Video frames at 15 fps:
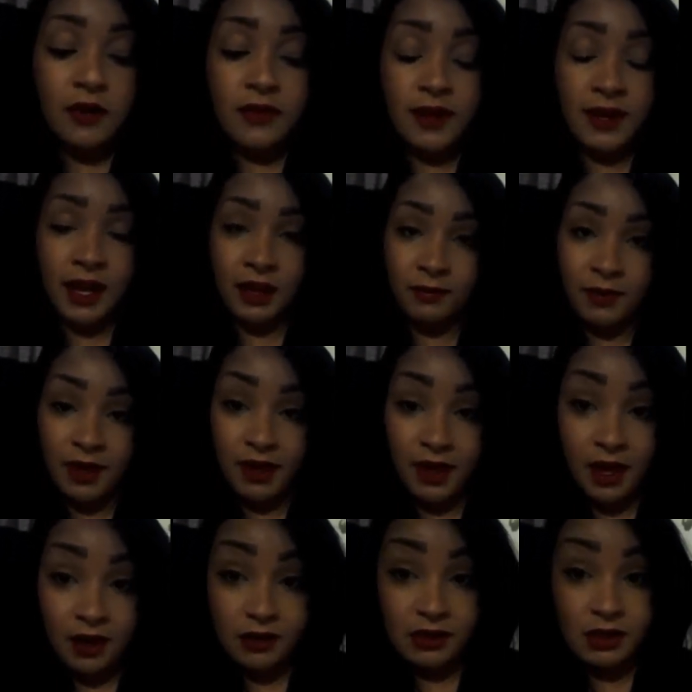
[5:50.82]
they gave me a
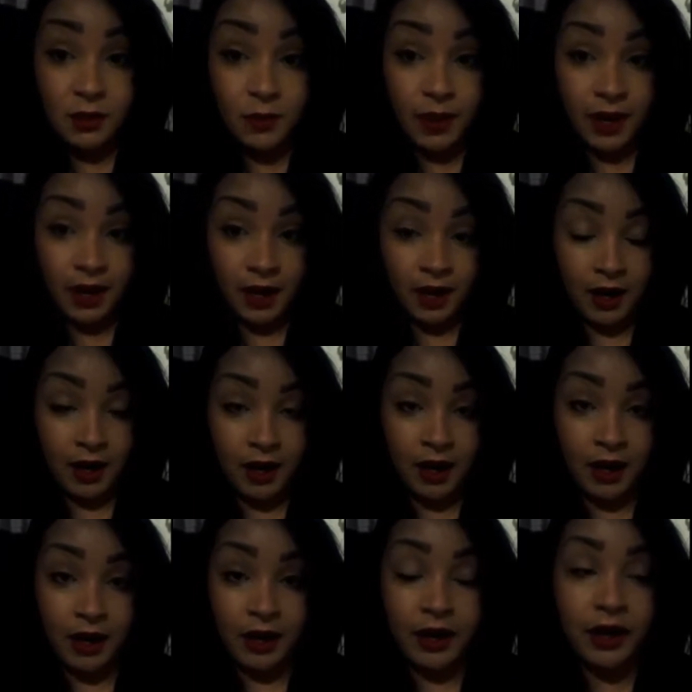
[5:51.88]
gown to
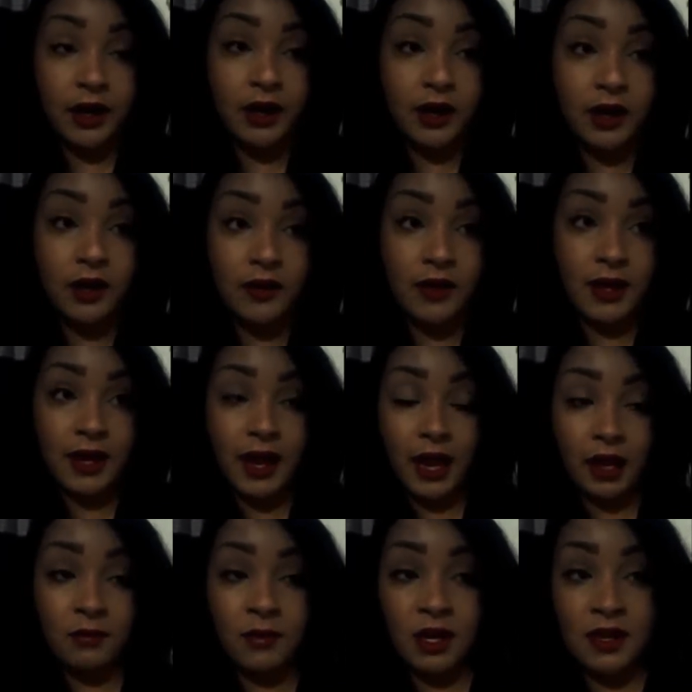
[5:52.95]
wear. They
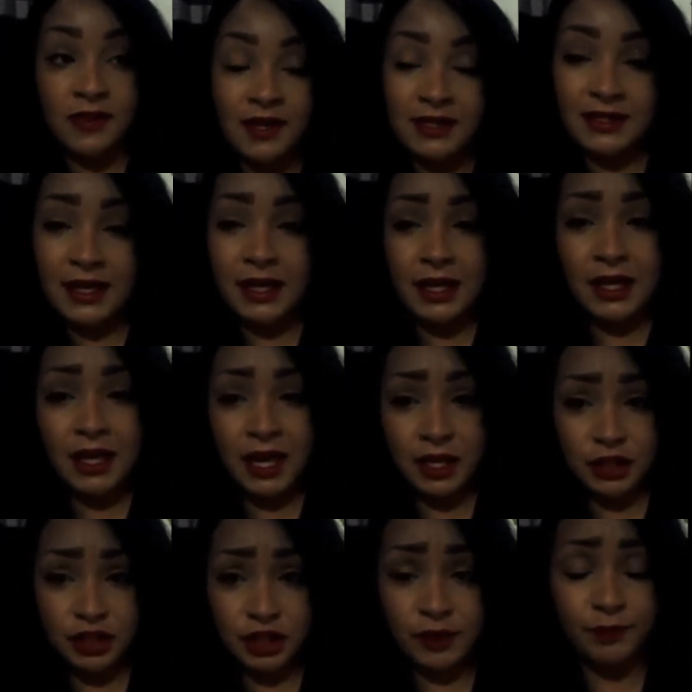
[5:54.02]
came in, they did an
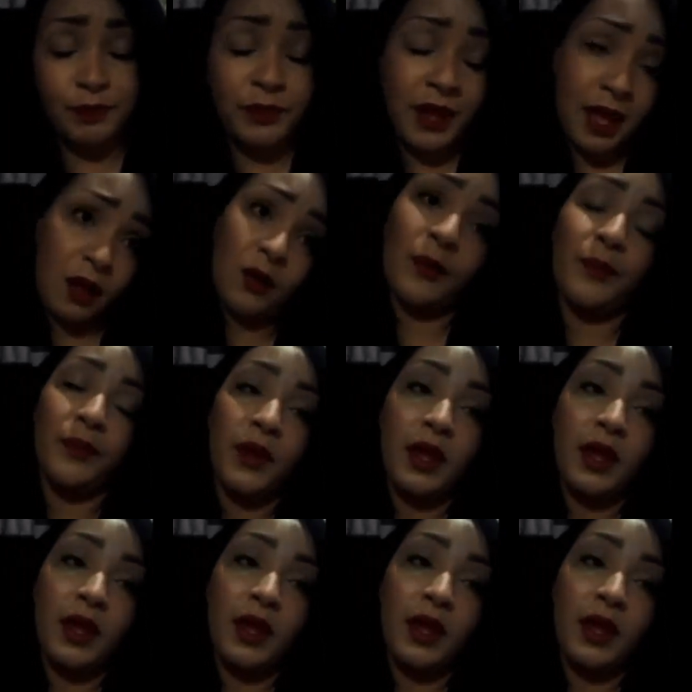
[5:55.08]
EKG. Now,